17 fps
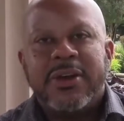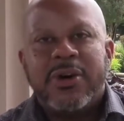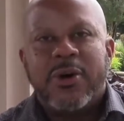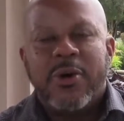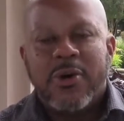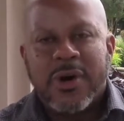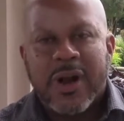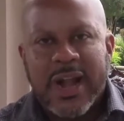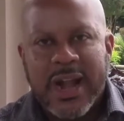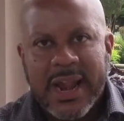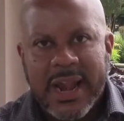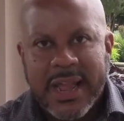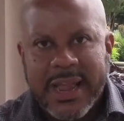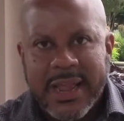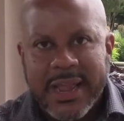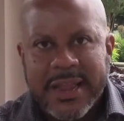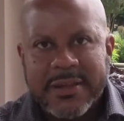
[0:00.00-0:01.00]
or
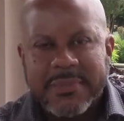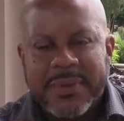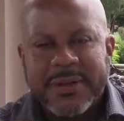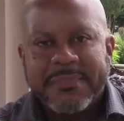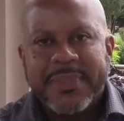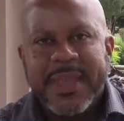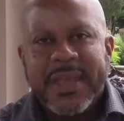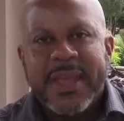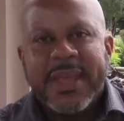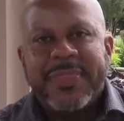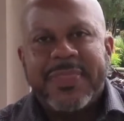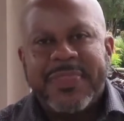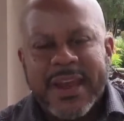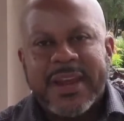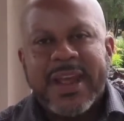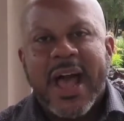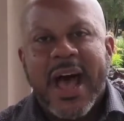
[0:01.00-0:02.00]
claim
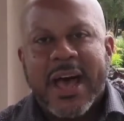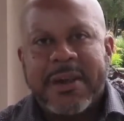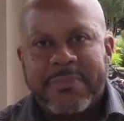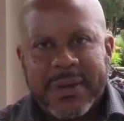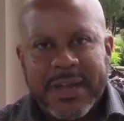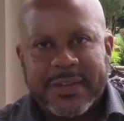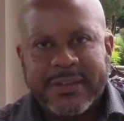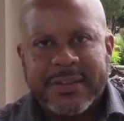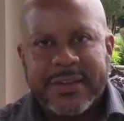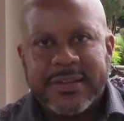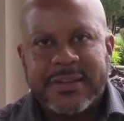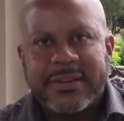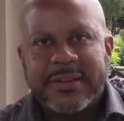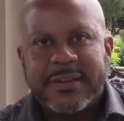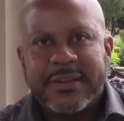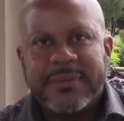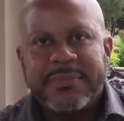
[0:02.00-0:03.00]
that God bless
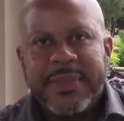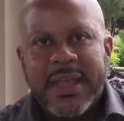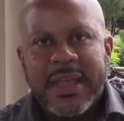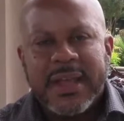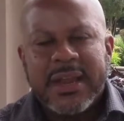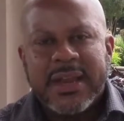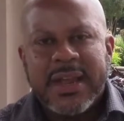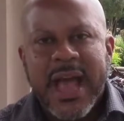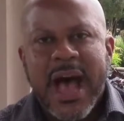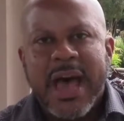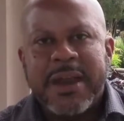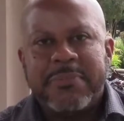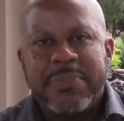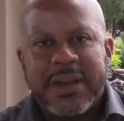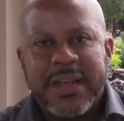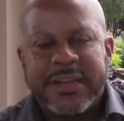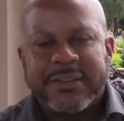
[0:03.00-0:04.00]
us.
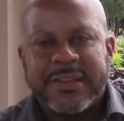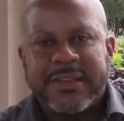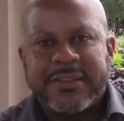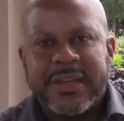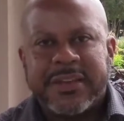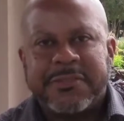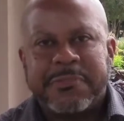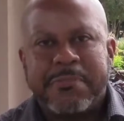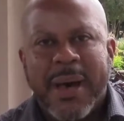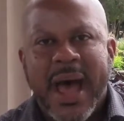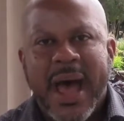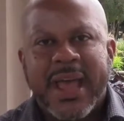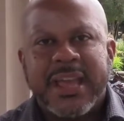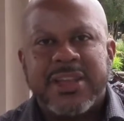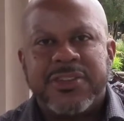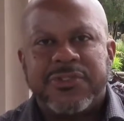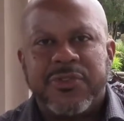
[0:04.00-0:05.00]
God blesses us by
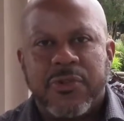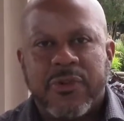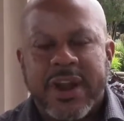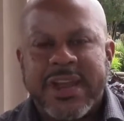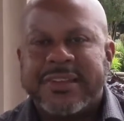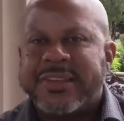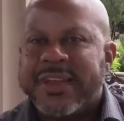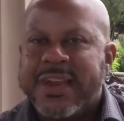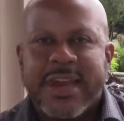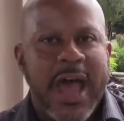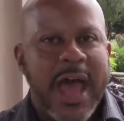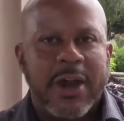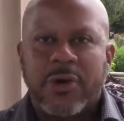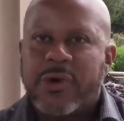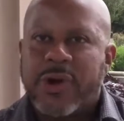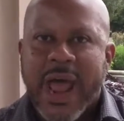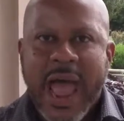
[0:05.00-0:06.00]
his grace and
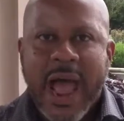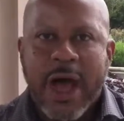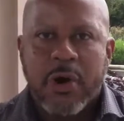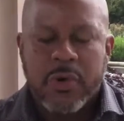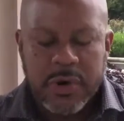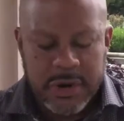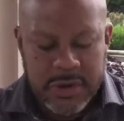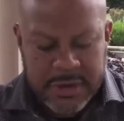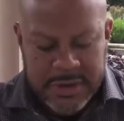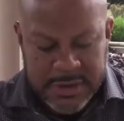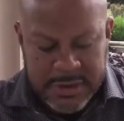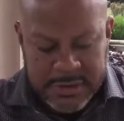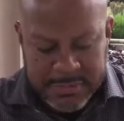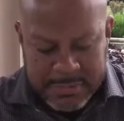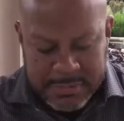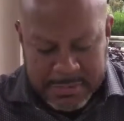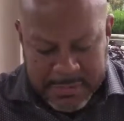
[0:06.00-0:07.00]
not on our
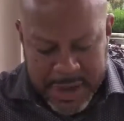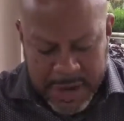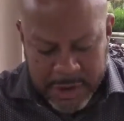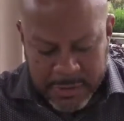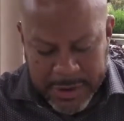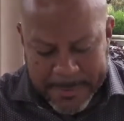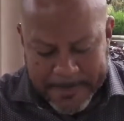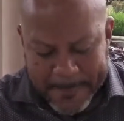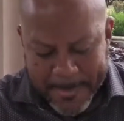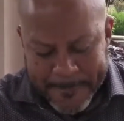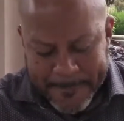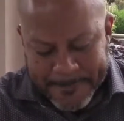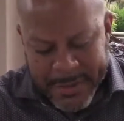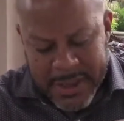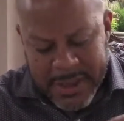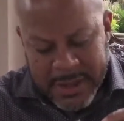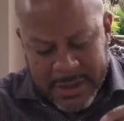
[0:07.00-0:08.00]
merit.
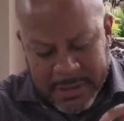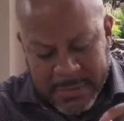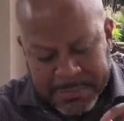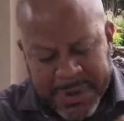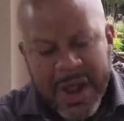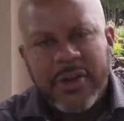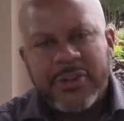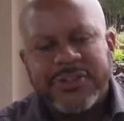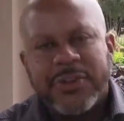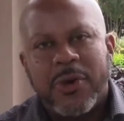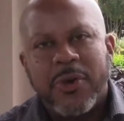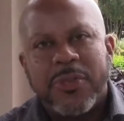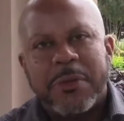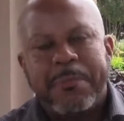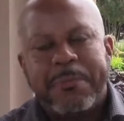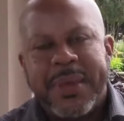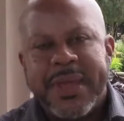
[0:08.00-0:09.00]
But also,
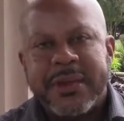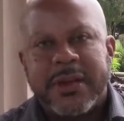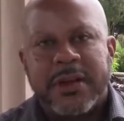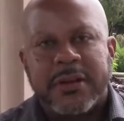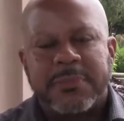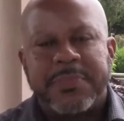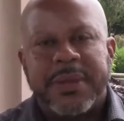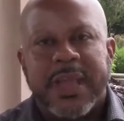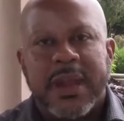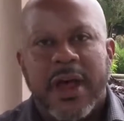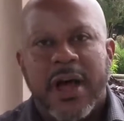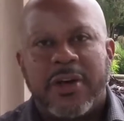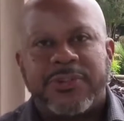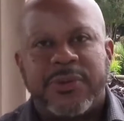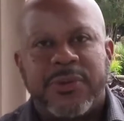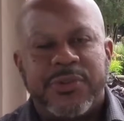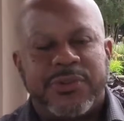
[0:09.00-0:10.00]
the pendulum can
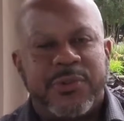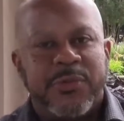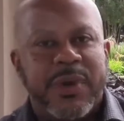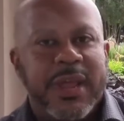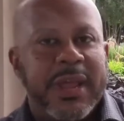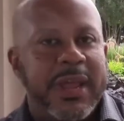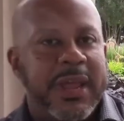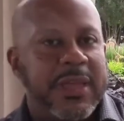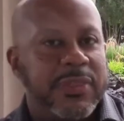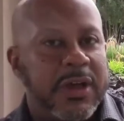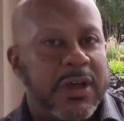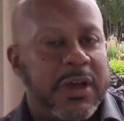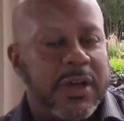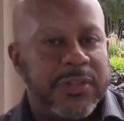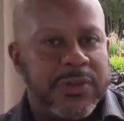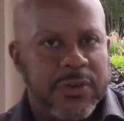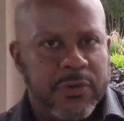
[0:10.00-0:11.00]
also swing in the
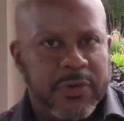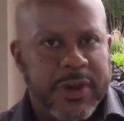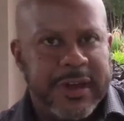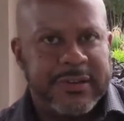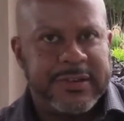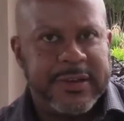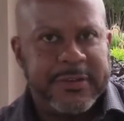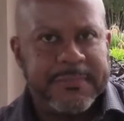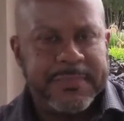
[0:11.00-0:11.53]
other direction.